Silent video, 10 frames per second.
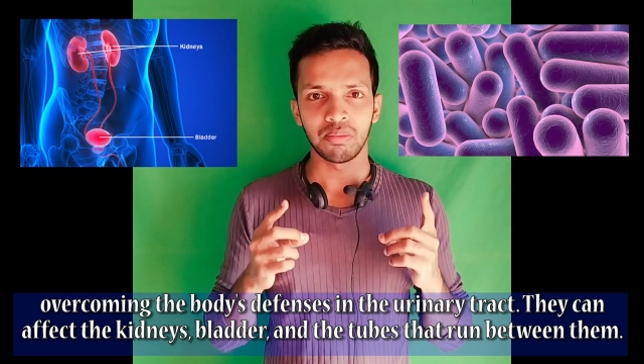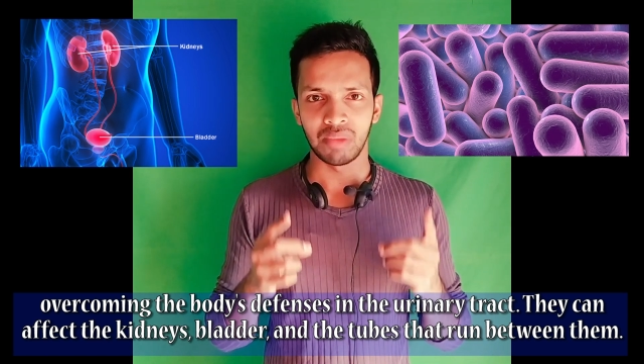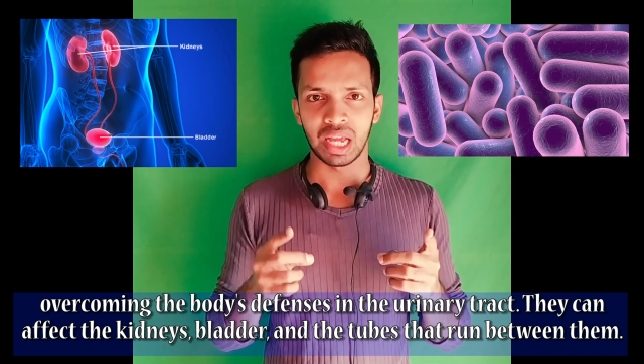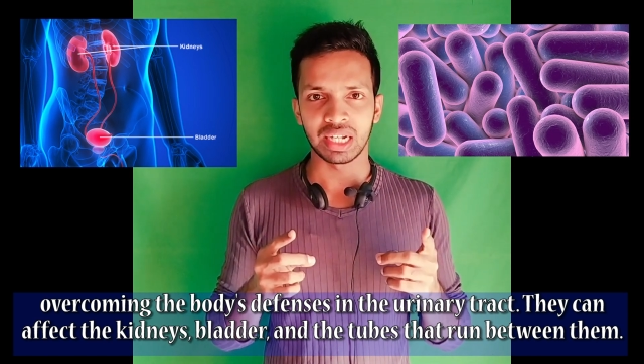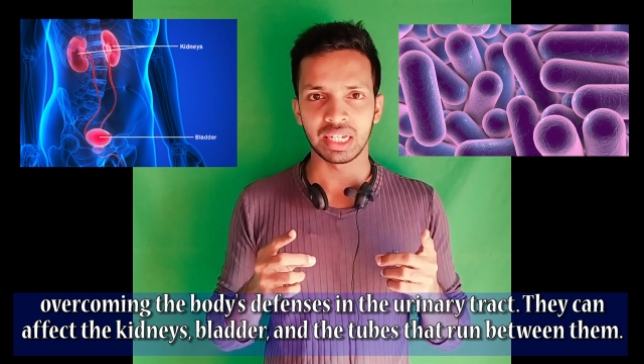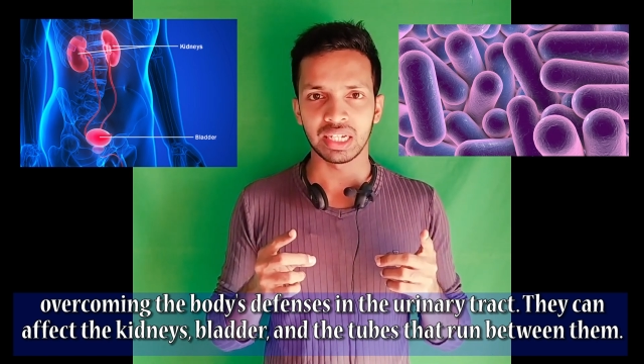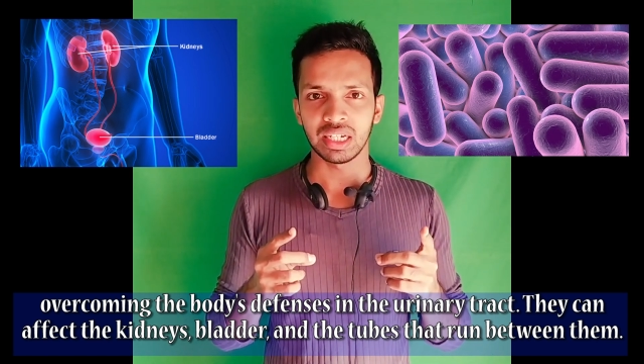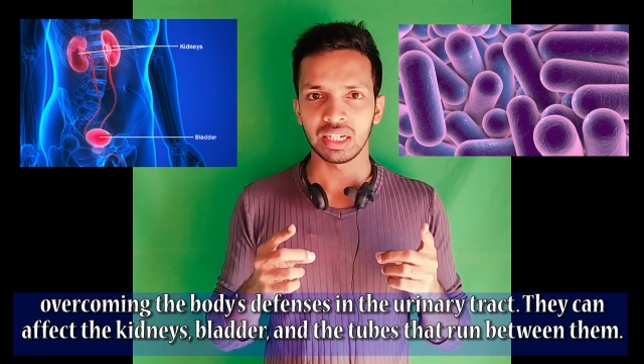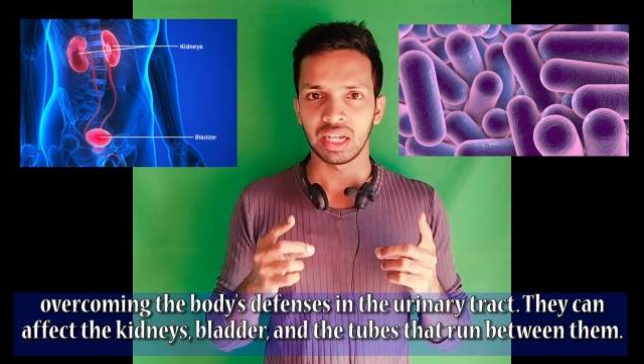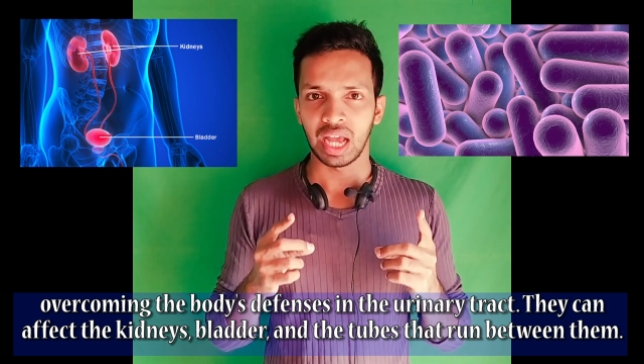bladder
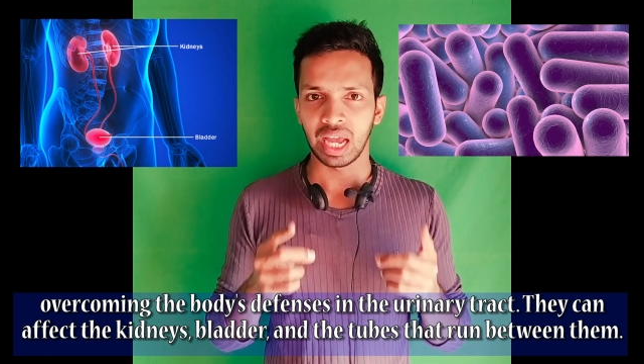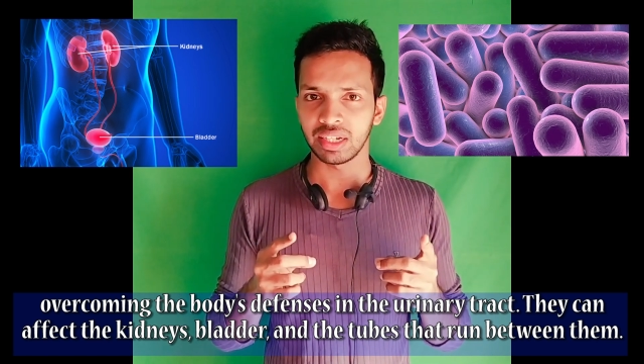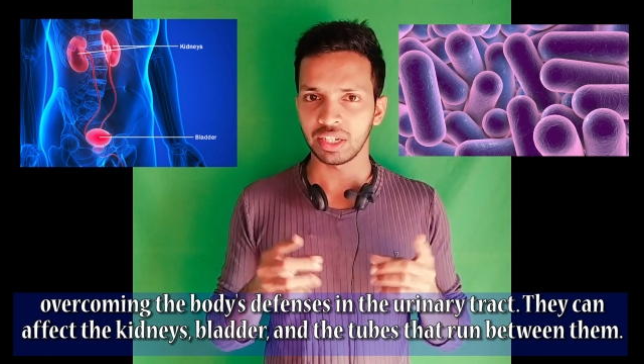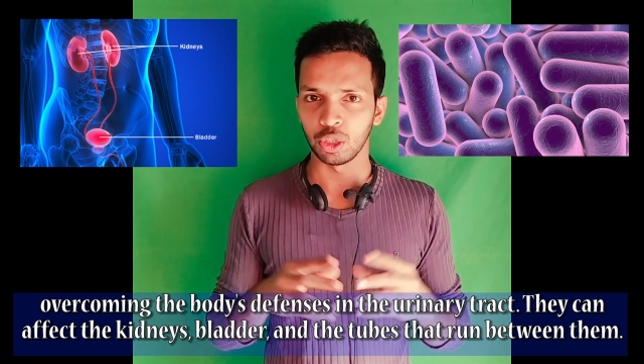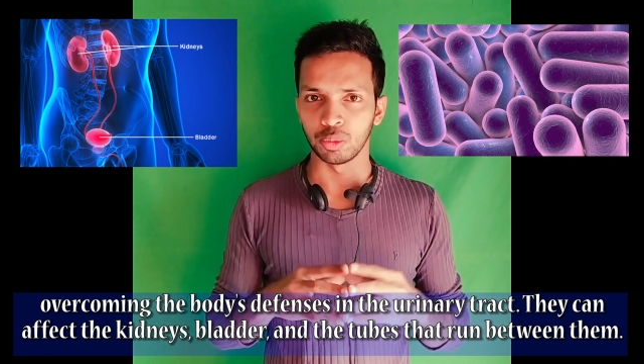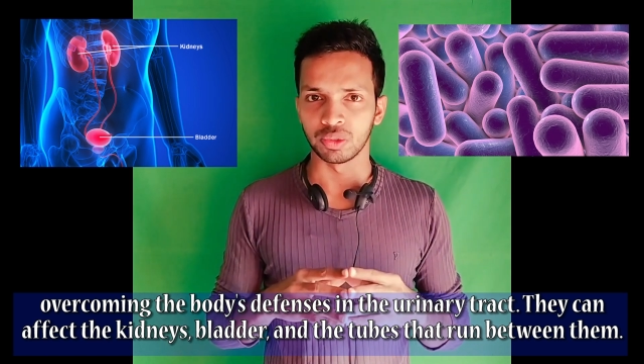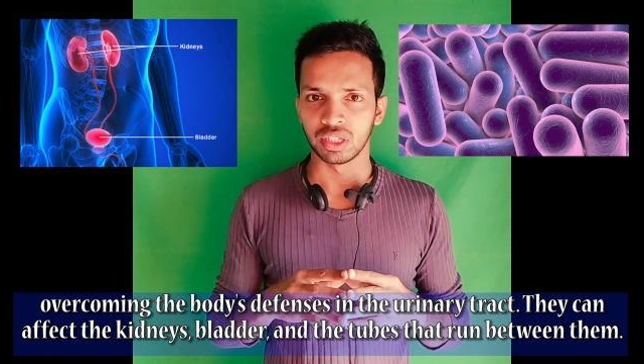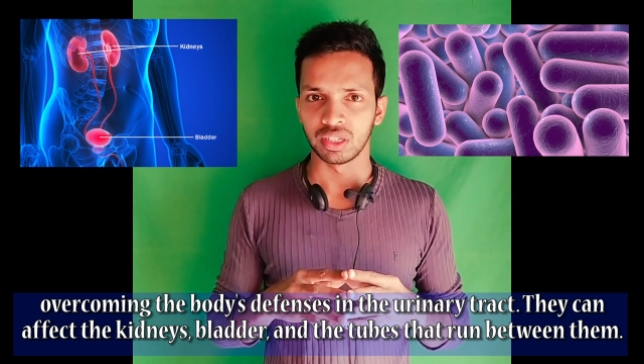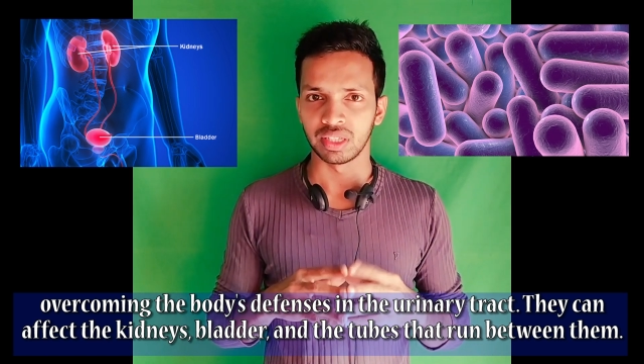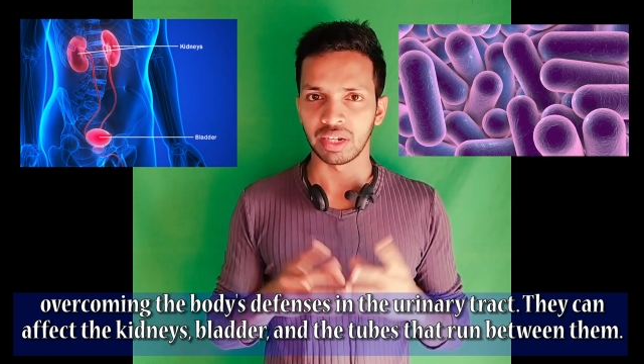and tubes
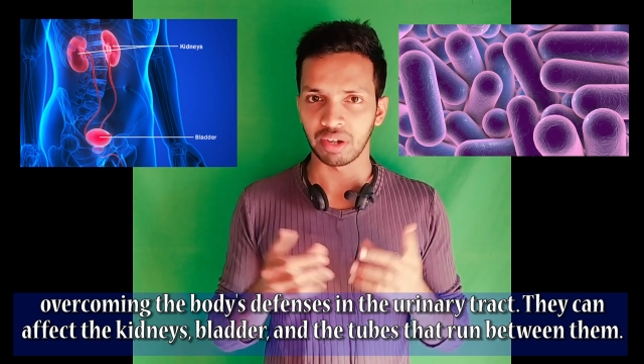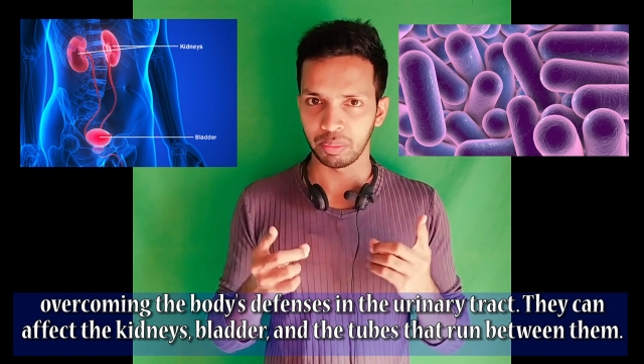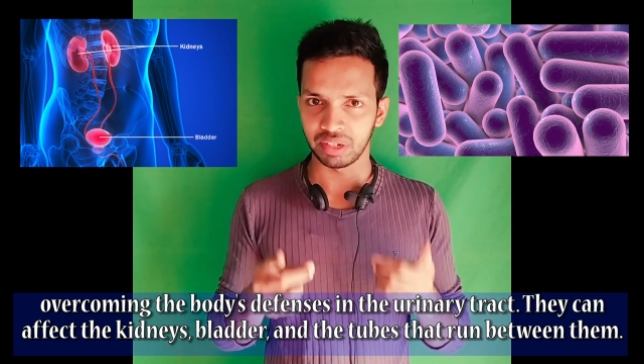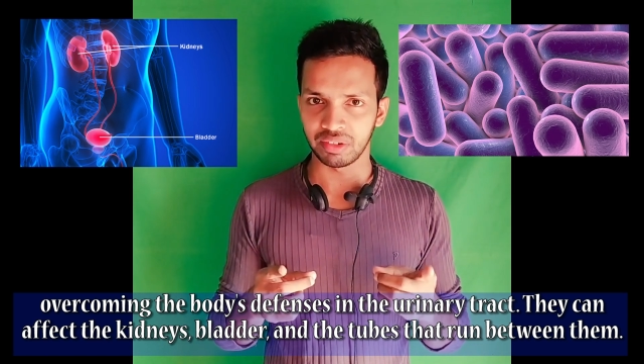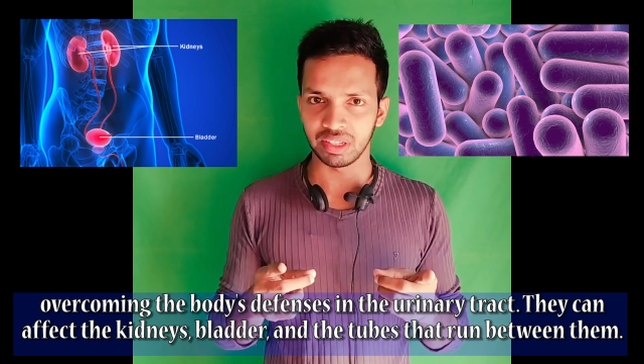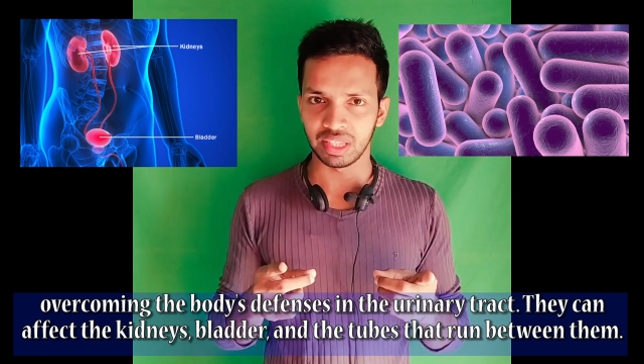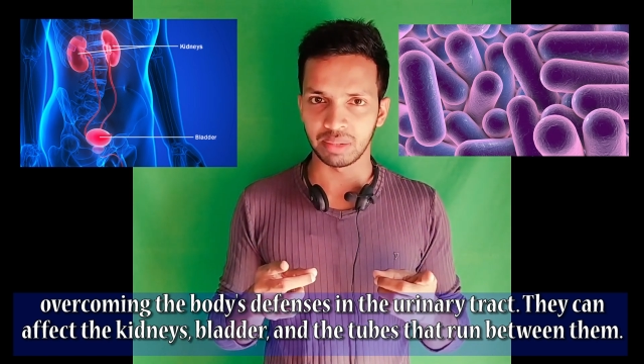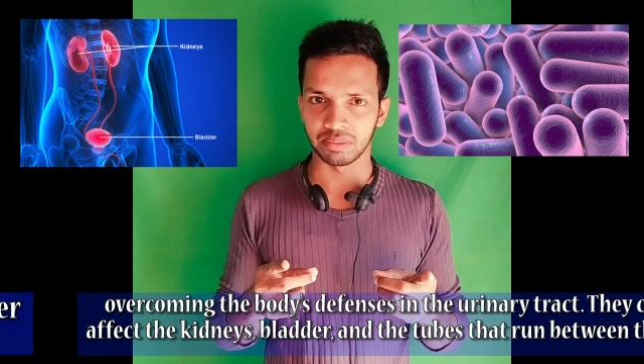that are between them.